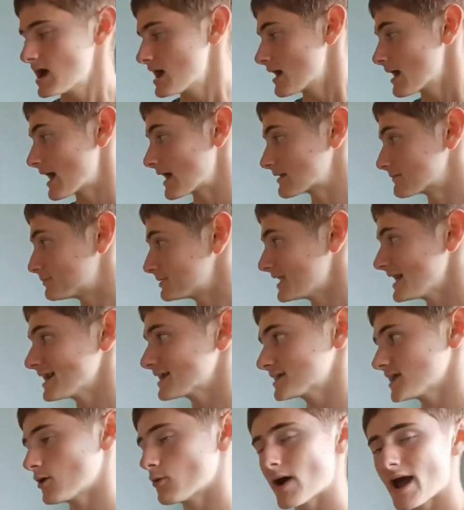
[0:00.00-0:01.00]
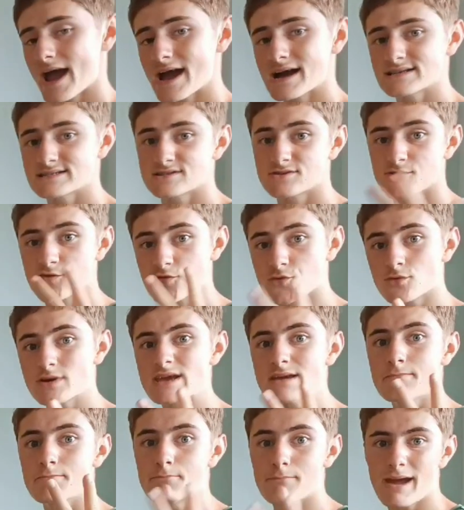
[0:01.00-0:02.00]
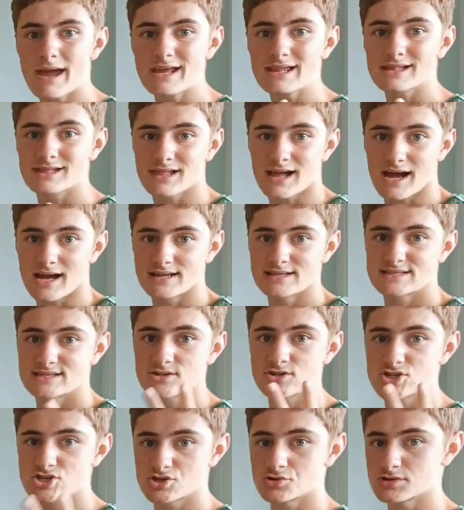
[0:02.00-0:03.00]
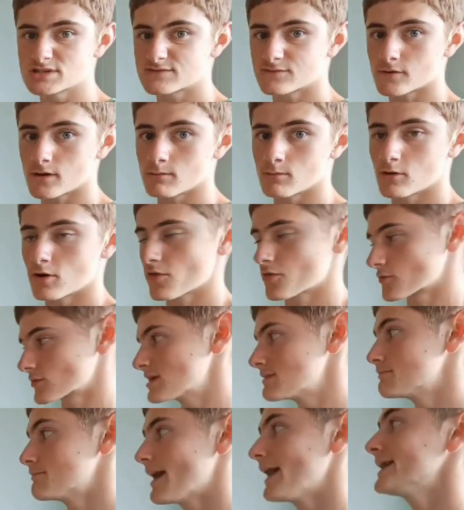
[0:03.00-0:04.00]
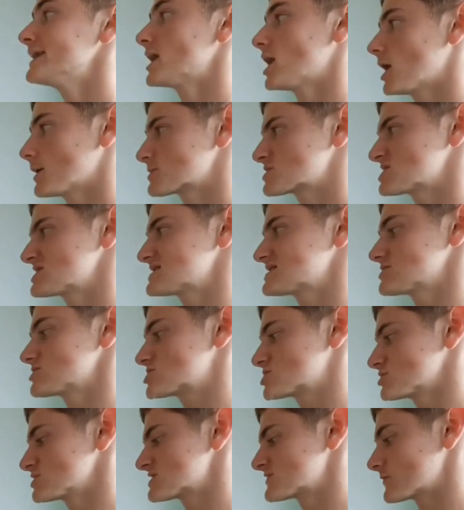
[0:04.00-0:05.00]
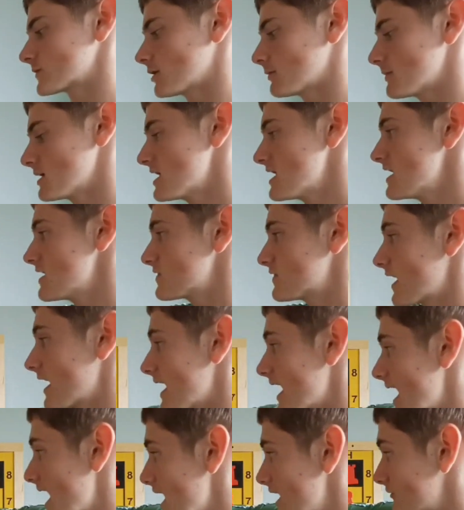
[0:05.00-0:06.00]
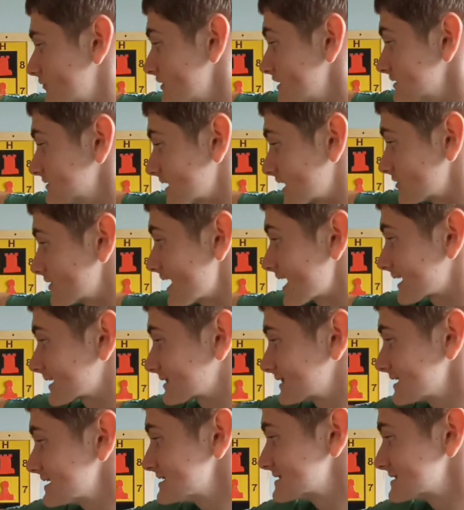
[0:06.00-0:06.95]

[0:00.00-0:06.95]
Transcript: And Black now has three main lines to choose from, or three main options to choose from. They have directly